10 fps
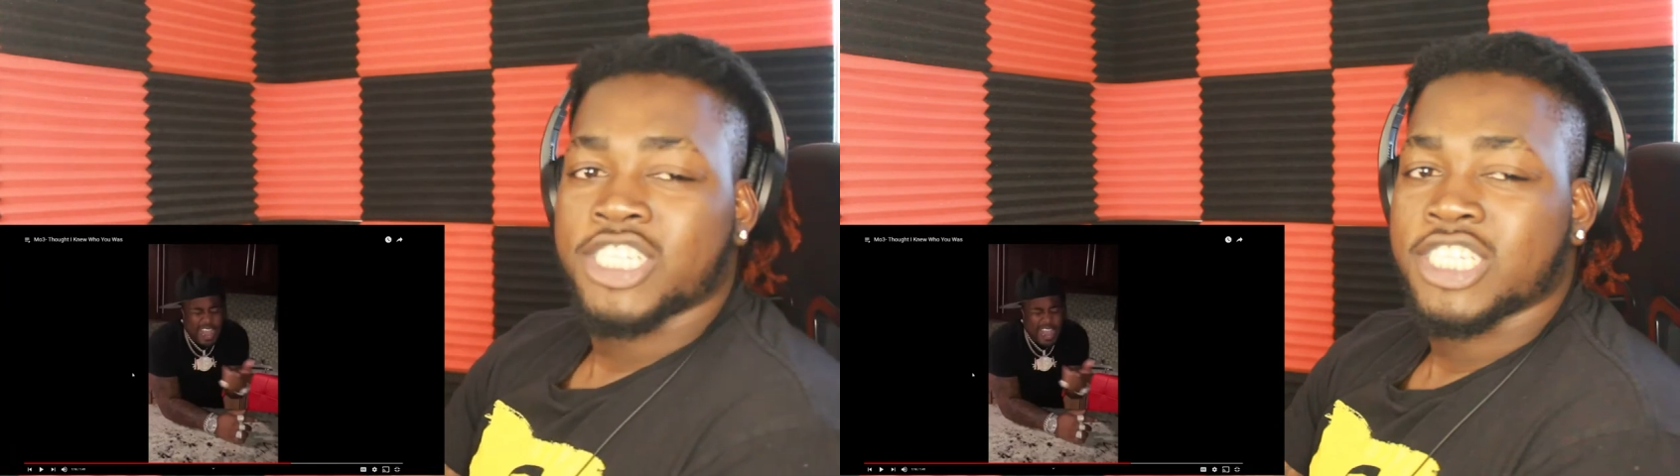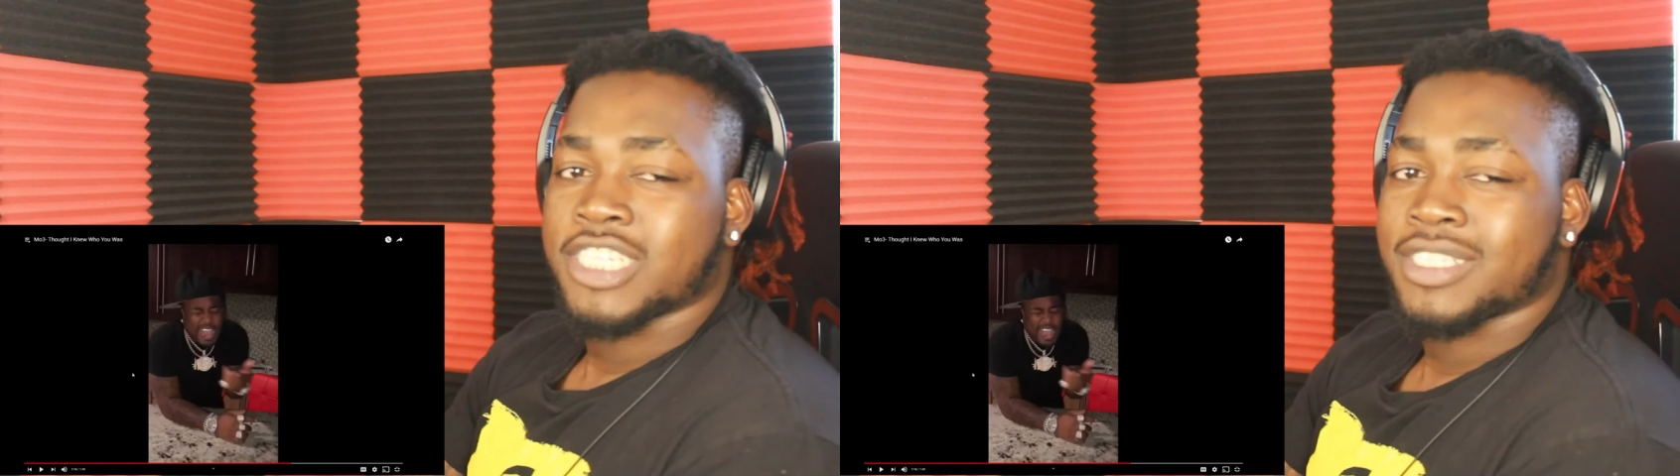
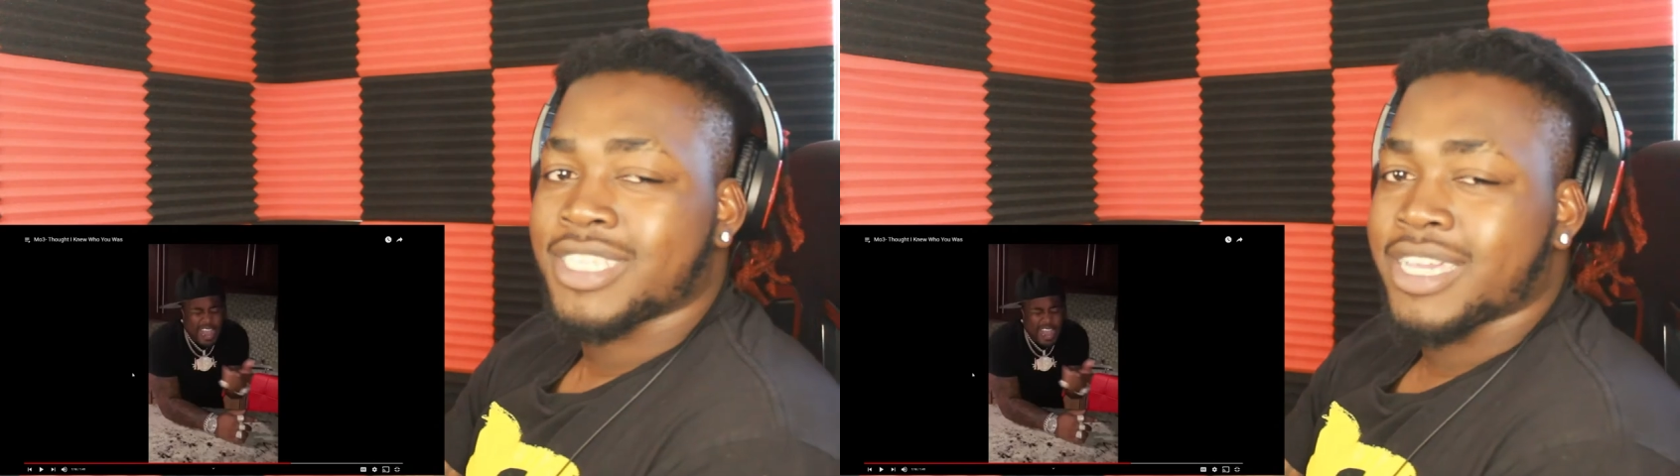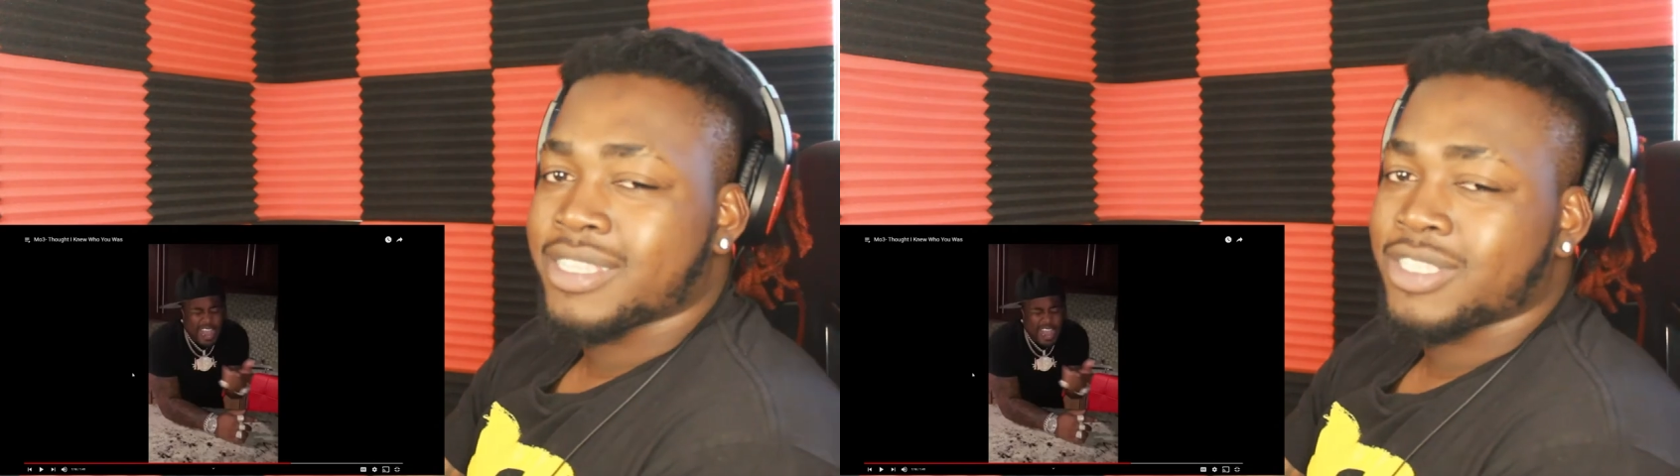She just
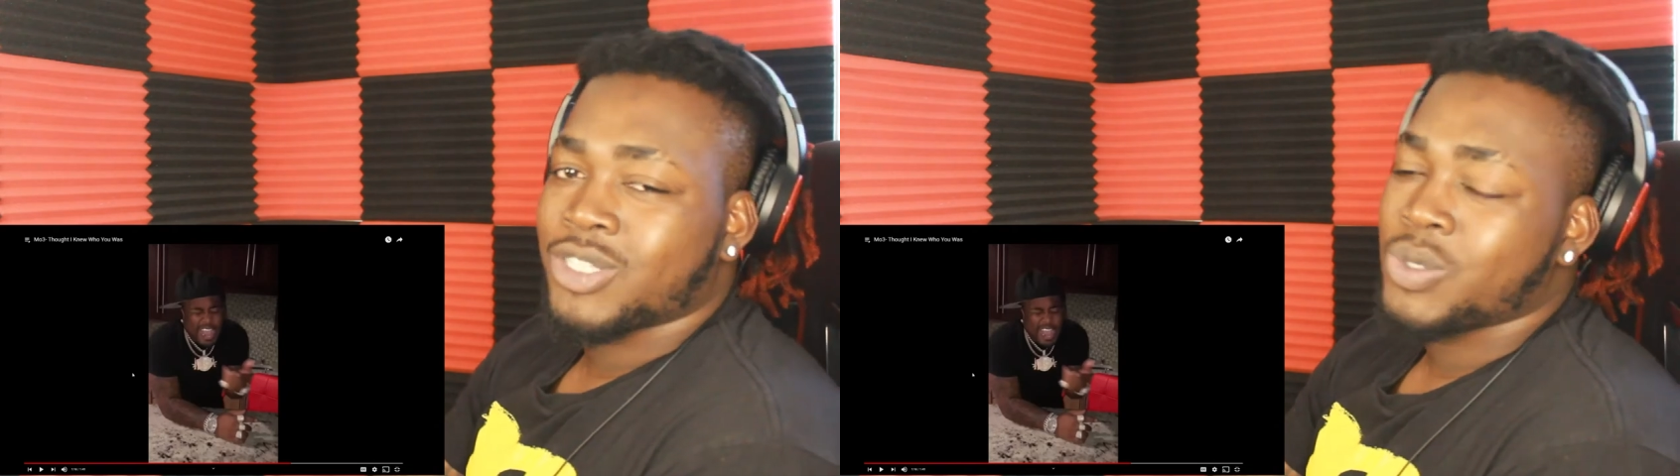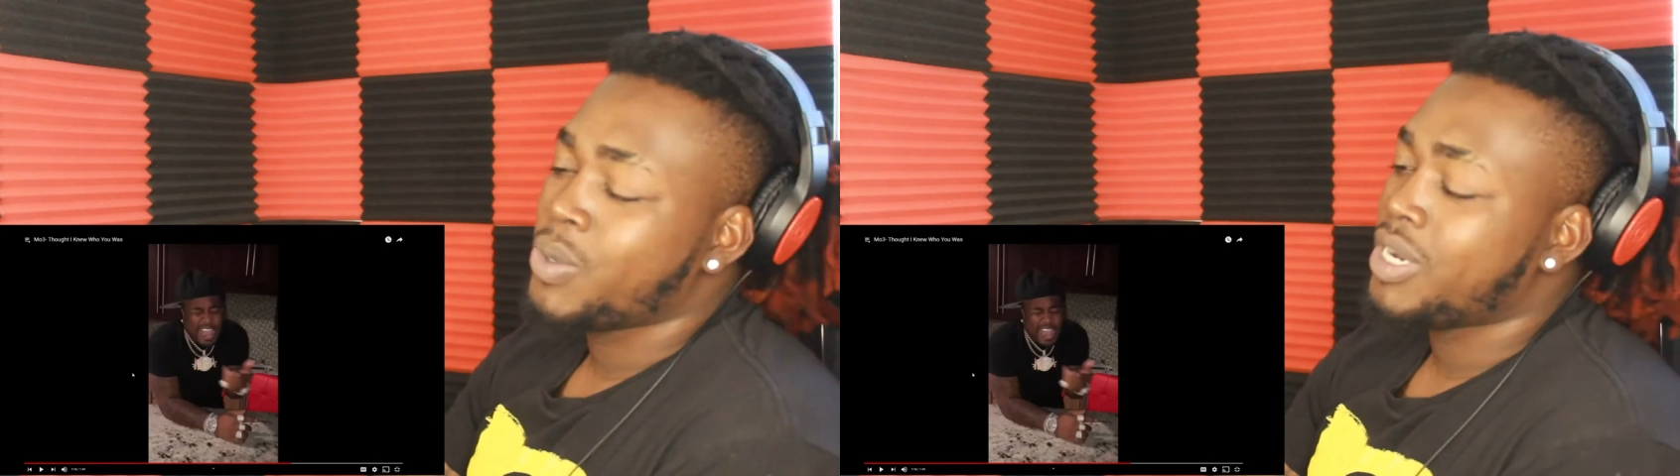
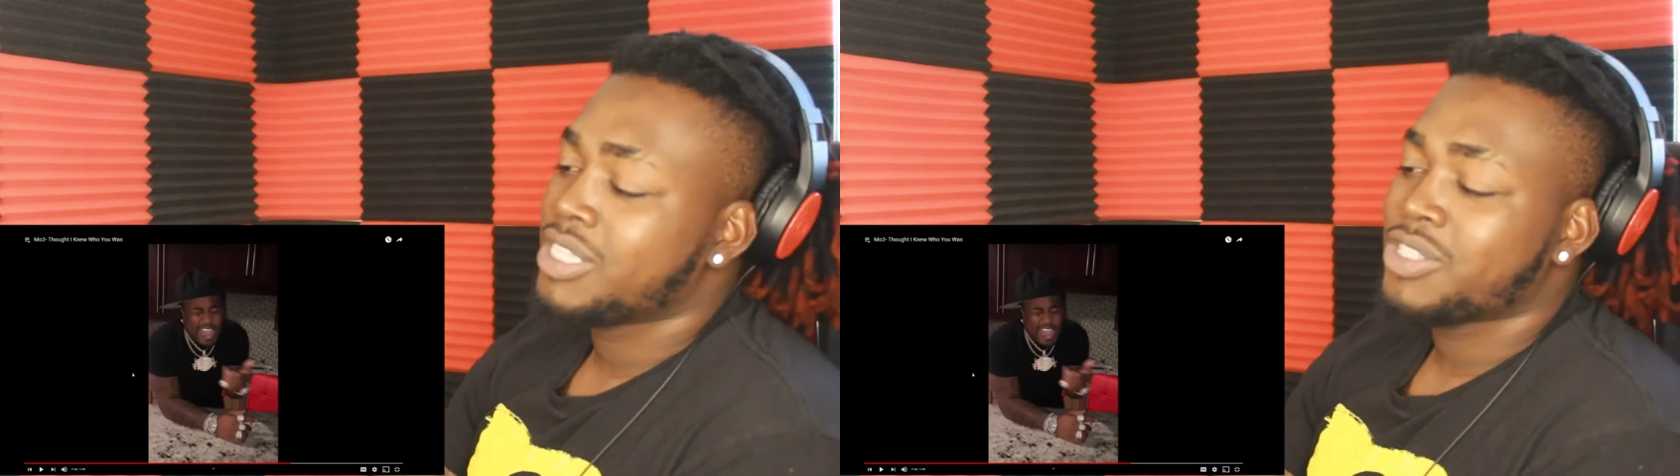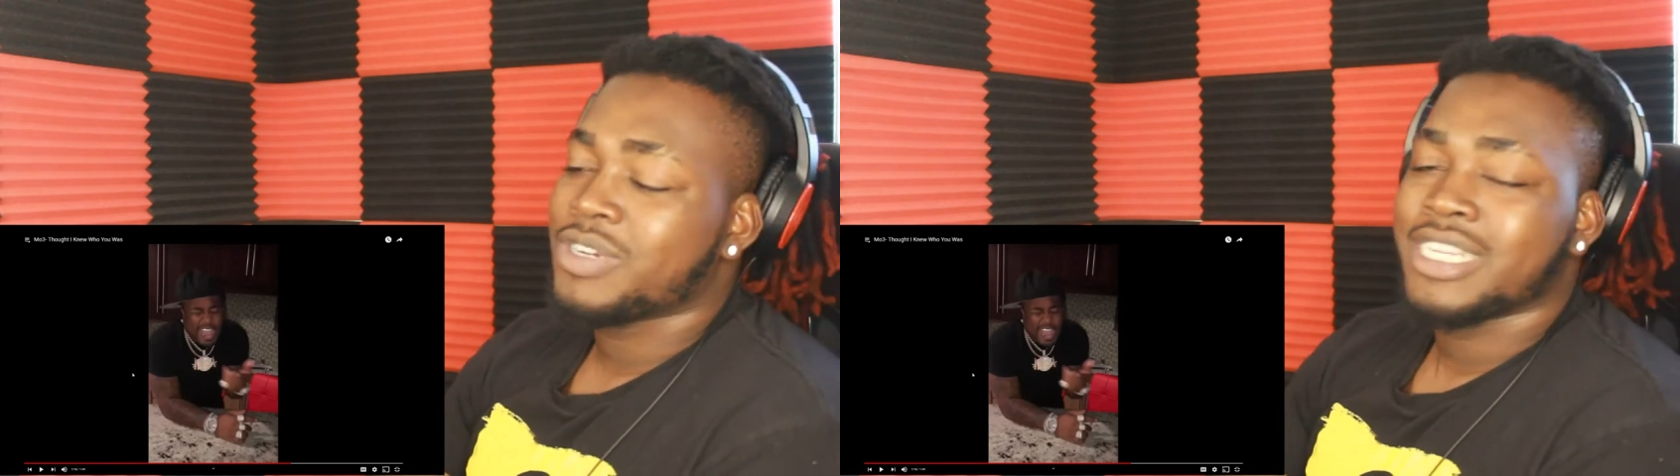texted
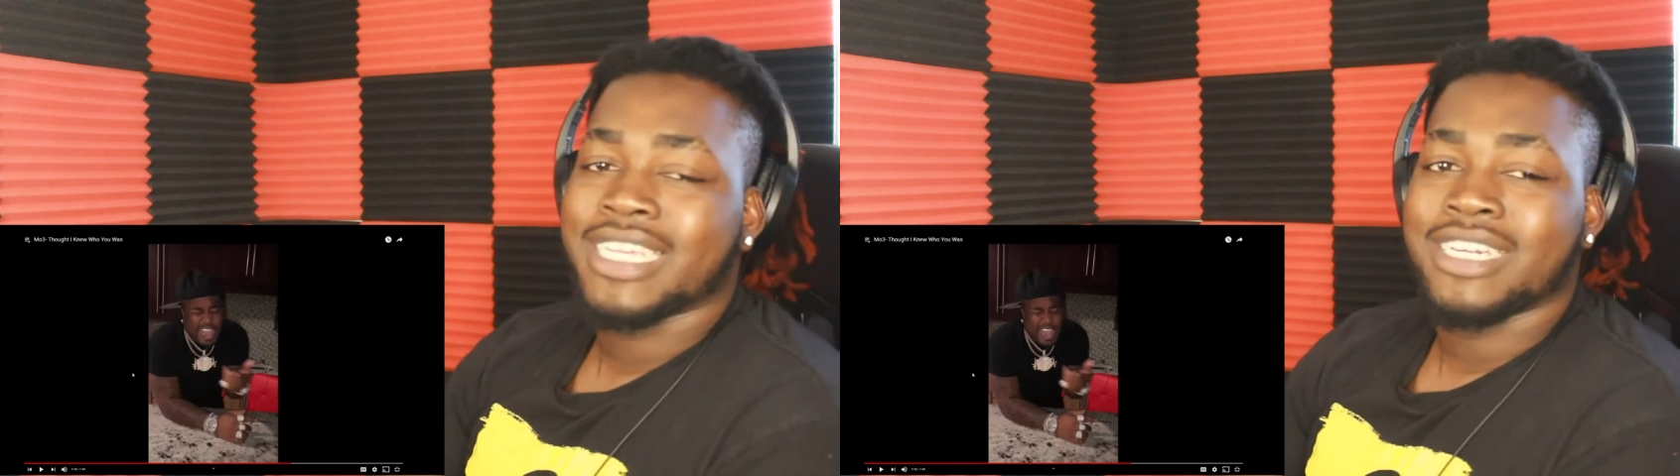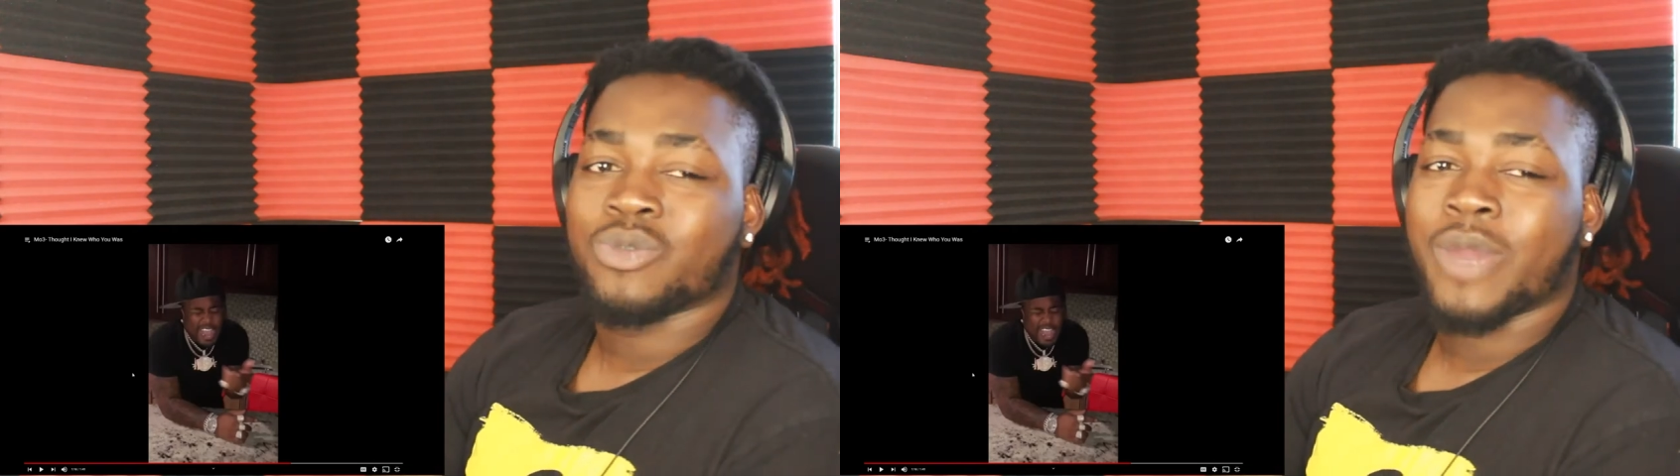three niggas.